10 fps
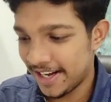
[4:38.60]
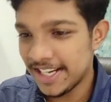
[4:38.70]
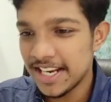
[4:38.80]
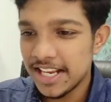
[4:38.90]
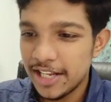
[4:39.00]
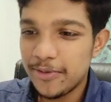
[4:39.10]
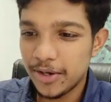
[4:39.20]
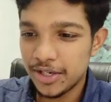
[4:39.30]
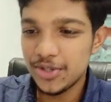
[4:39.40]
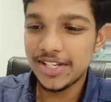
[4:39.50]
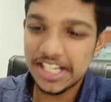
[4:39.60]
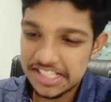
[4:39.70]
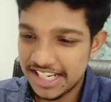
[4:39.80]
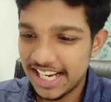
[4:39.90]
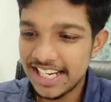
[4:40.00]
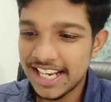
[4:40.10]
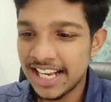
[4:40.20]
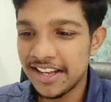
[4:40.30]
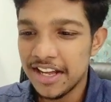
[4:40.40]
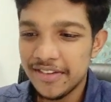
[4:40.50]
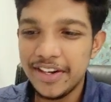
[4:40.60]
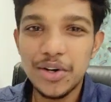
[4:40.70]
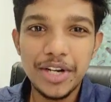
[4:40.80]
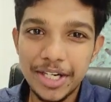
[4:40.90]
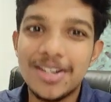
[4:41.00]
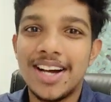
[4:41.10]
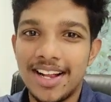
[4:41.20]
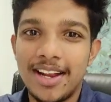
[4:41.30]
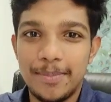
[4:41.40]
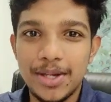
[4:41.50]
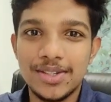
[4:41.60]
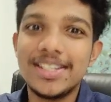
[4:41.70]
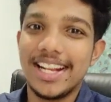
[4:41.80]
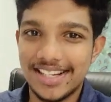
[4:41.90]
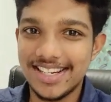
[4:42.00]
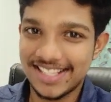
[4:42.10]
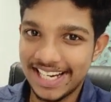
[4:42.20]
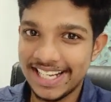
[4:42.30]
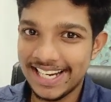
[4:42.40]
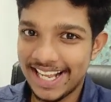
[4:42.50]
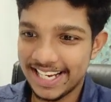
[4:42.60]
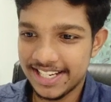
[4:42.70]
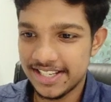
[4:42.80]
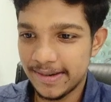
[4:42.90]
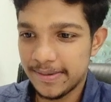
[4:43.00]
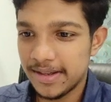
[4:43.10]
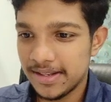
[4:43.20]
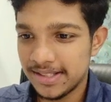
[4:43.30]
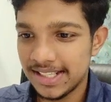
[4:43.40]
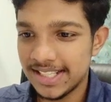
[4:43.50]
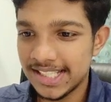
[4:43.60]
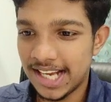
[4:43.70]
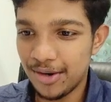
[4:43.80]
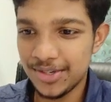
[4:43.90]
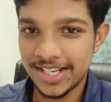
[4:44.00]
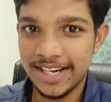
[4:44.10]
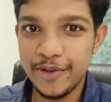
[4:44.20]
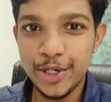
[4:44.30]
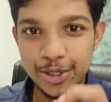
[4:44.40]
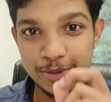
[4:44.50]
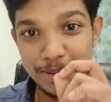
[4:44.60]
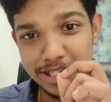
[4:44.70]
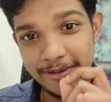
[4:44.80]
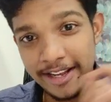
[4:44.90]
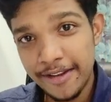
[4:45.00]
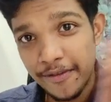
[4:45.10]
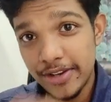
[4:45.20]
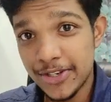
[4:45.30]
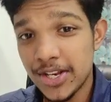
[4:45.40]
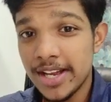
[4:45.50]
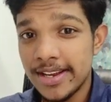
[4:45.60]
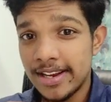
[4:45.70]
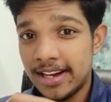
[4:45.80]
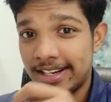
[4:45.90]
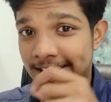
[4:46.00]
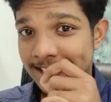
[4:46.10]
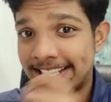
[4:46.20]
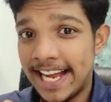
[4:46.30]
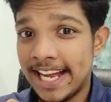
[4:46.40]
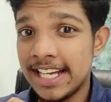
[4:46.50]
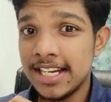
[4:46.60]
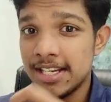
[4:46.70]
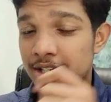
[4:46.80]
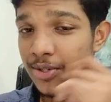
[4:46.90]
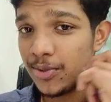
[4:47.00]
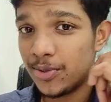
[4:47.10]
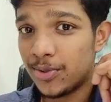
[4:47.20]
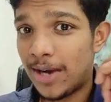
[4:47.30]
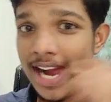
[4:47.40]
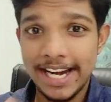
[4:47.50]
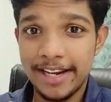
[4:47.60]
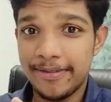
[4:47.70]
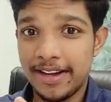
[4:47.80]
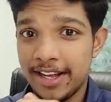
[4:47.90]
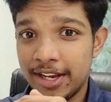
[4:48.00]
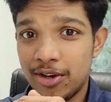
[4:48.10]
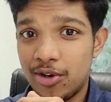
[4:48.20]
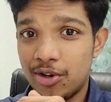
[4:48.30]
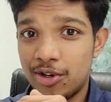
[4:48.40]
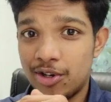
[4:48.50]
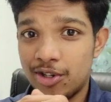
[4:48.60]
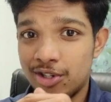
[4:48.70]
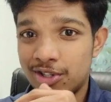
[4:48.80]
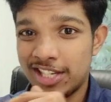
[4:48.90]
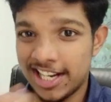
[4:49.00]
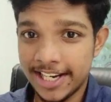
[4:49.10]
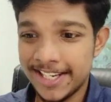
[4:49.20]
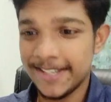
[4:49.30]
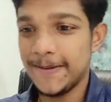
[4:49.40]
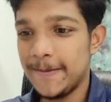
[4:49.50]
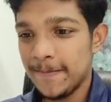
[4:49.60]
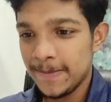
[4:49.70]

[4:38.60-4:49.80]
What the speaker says: right? If you're using a style tag, we don't need to target because it's inside that tag itself. Since it's outside, we need to specify which tag to identify or target.